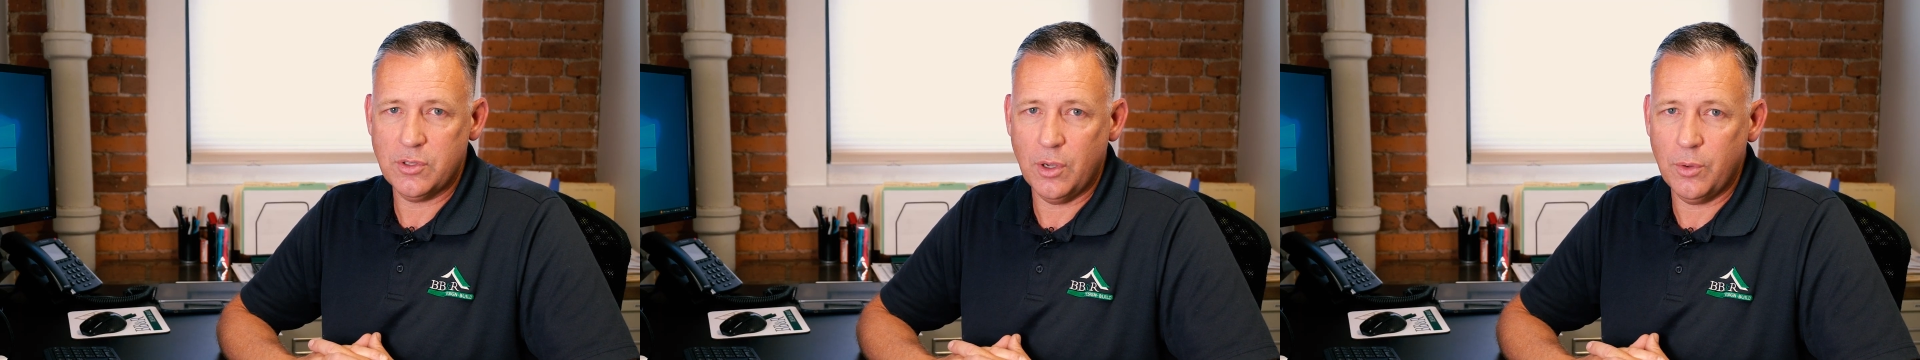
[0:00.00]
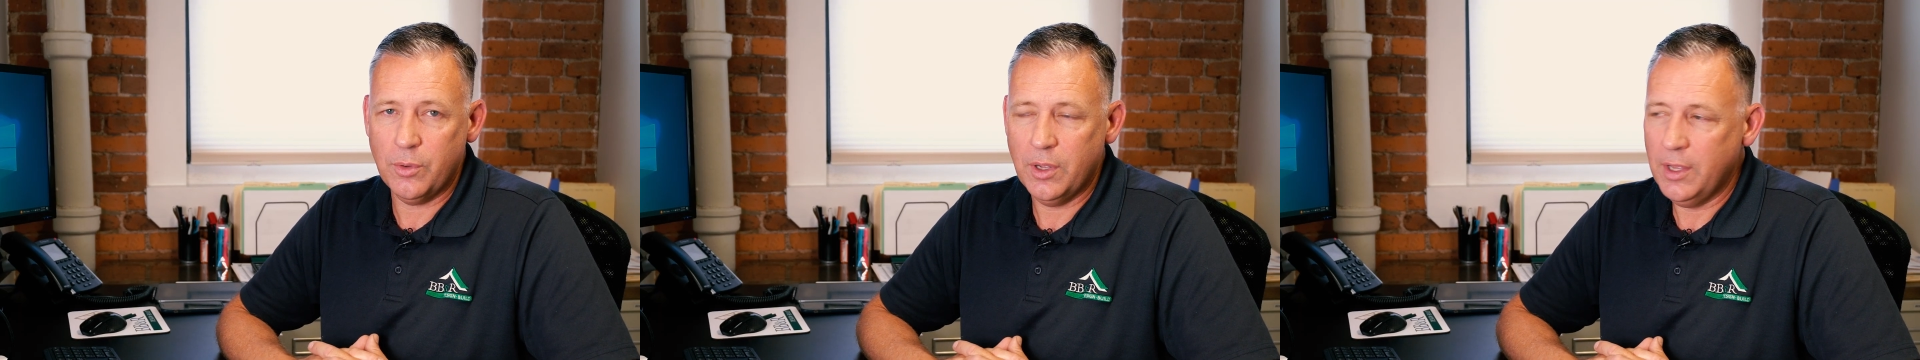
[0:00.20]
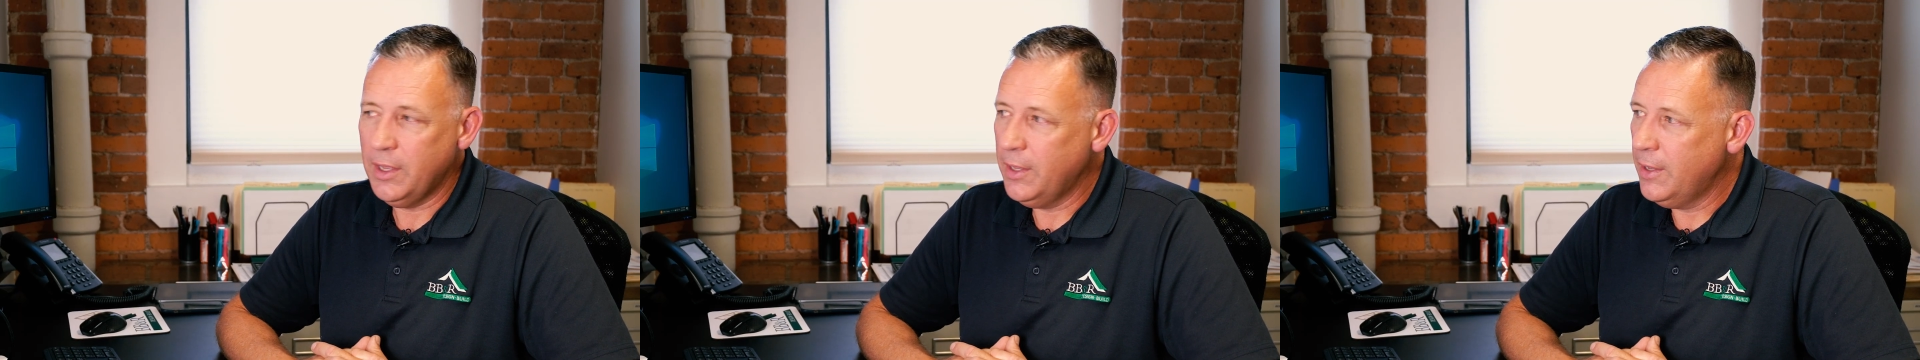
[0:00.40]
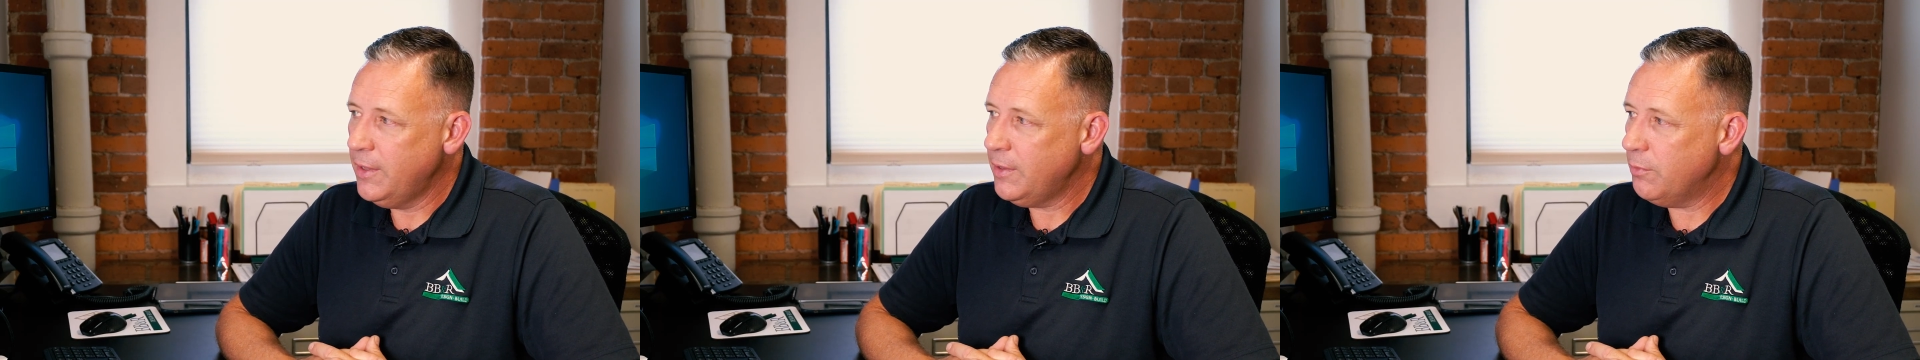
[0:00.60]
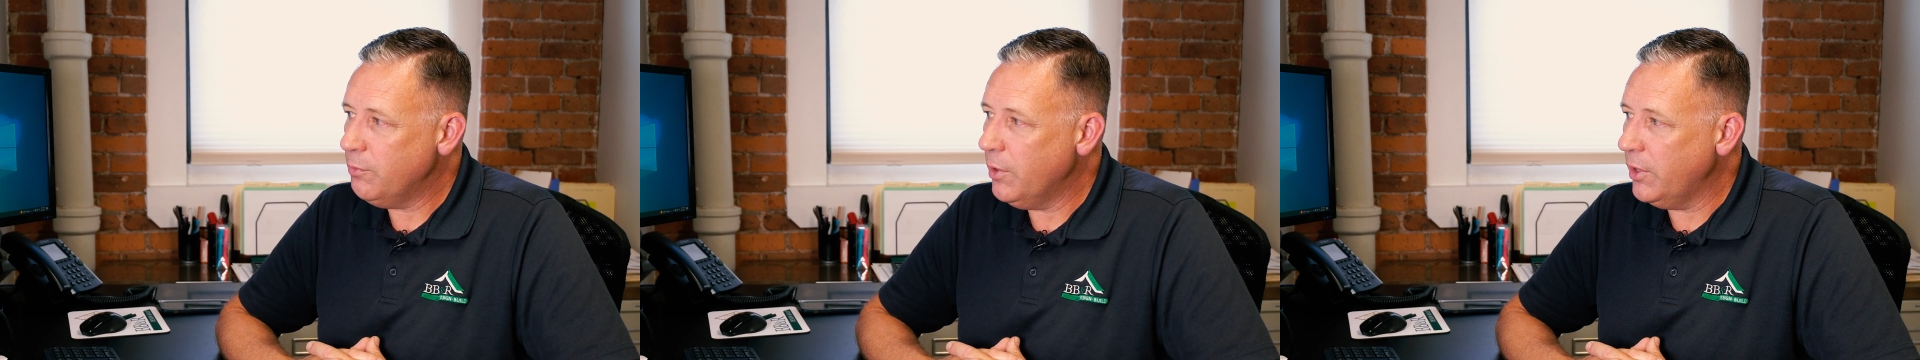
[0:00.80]
So
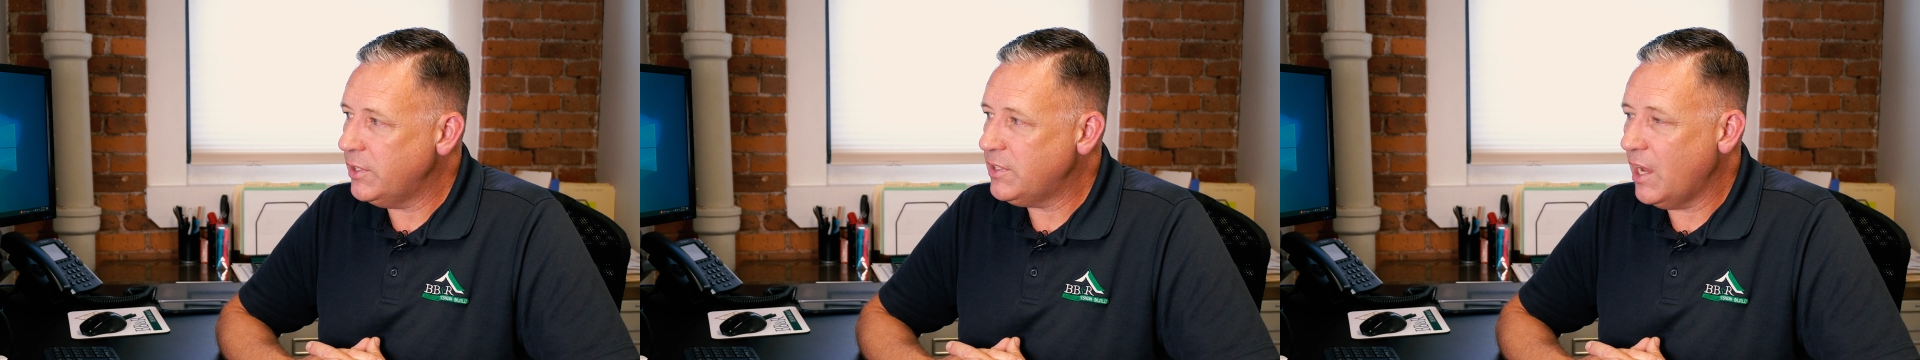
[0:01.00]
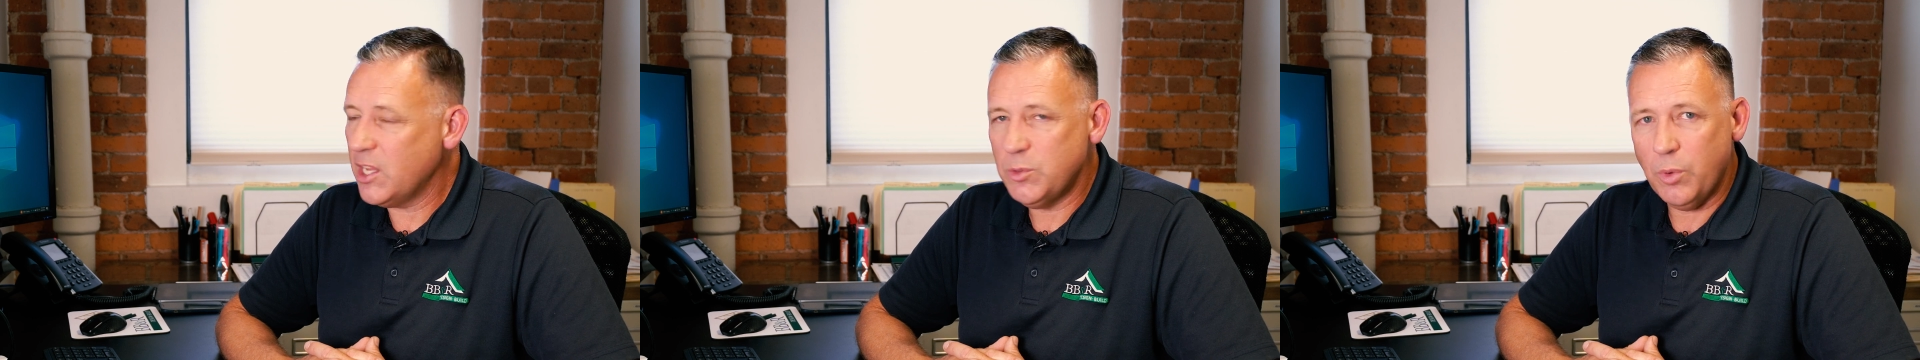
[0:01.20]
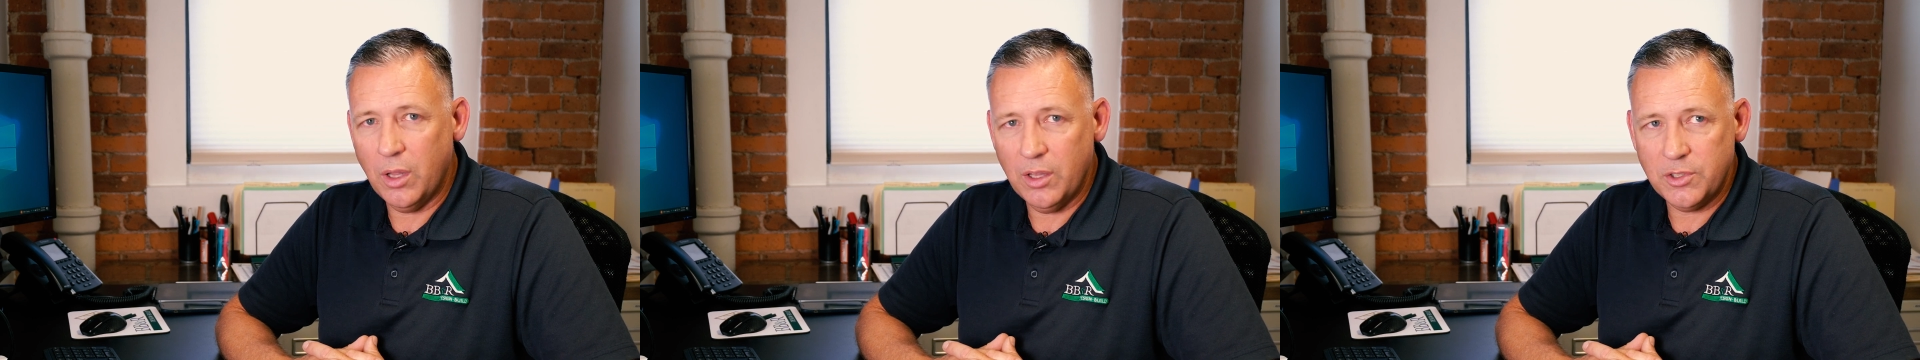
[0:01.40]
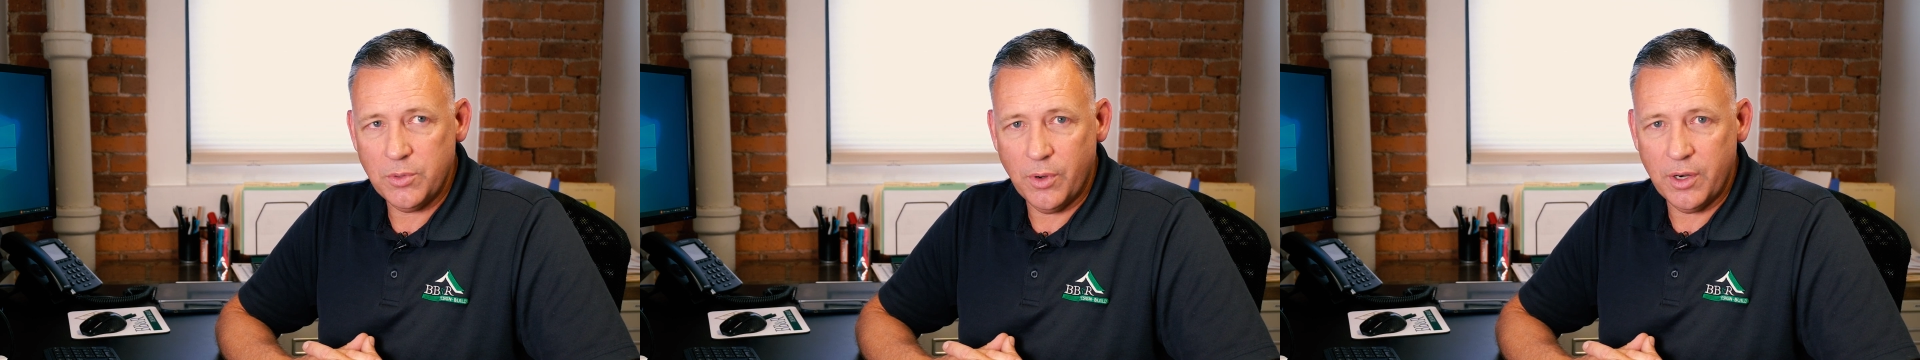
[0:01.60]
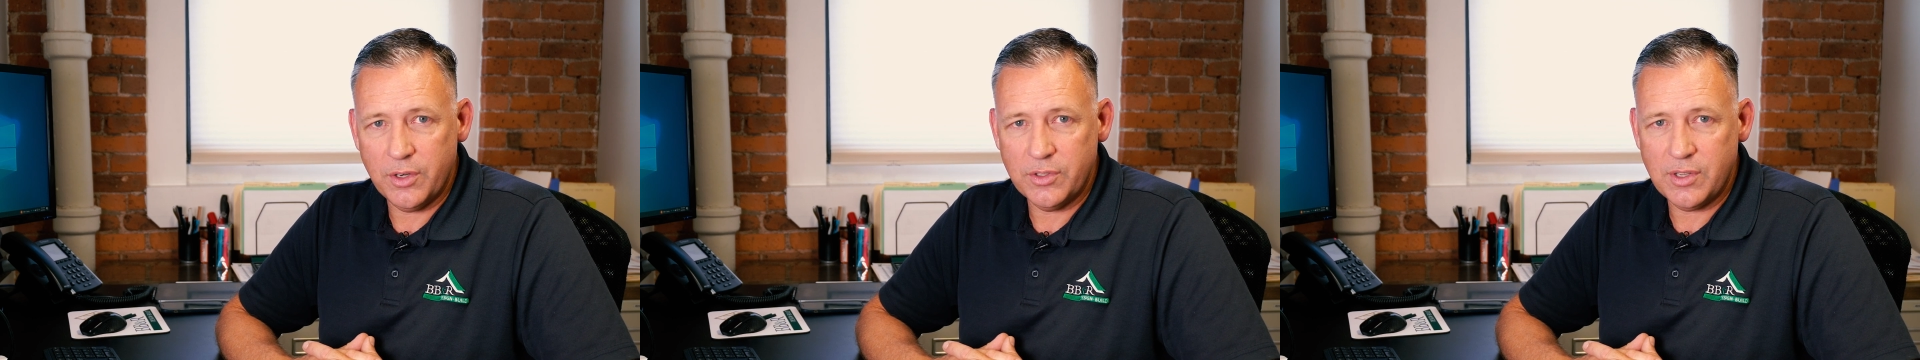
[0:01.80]
it really ties well
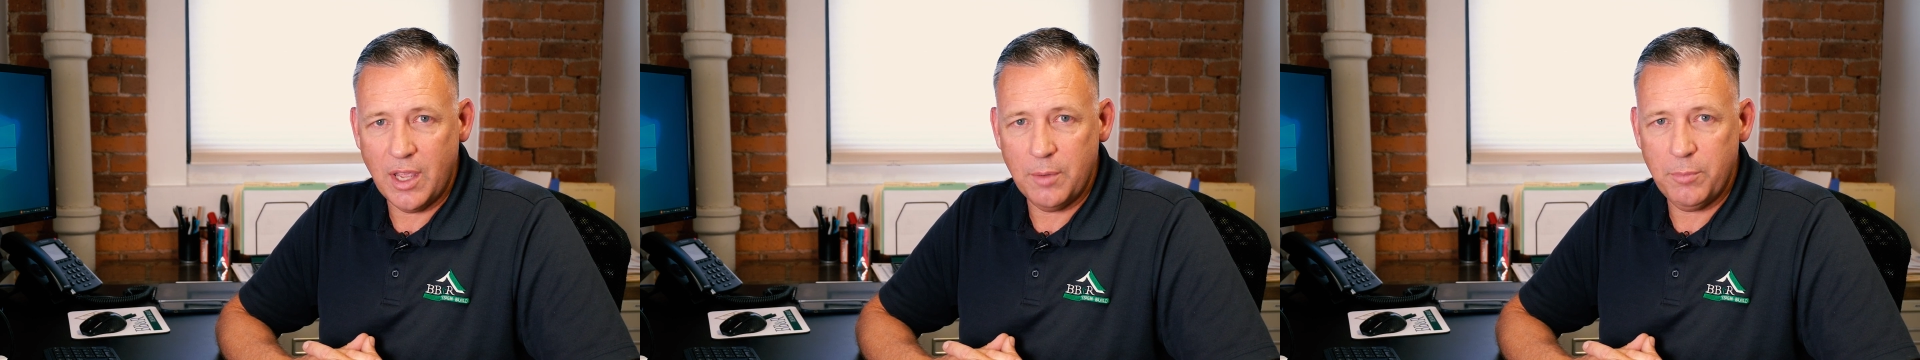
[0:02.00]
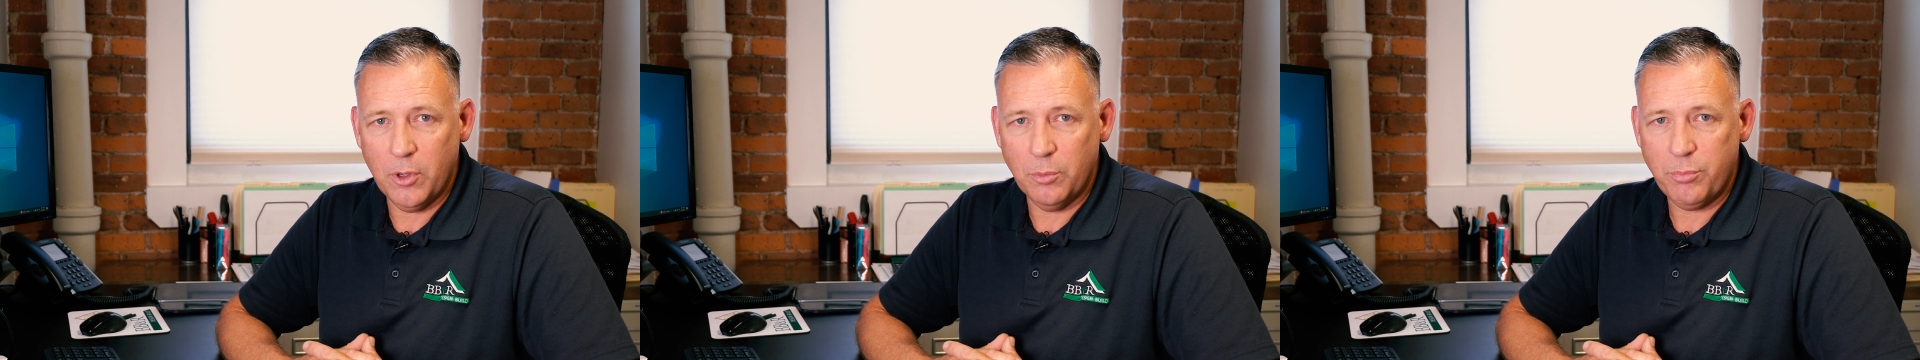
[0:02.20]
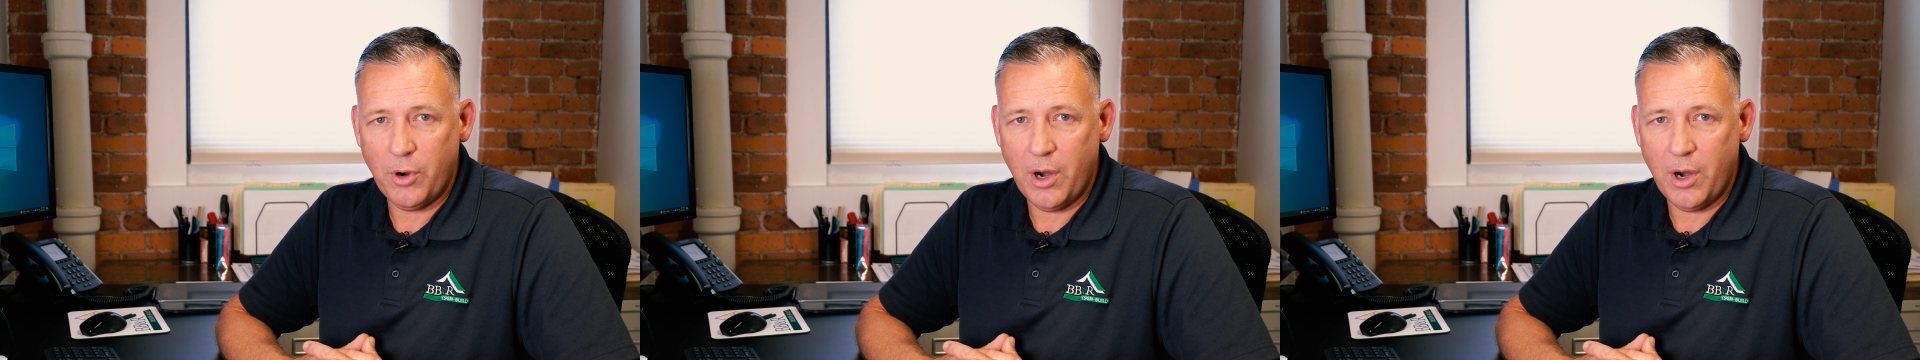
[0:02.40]
into our design build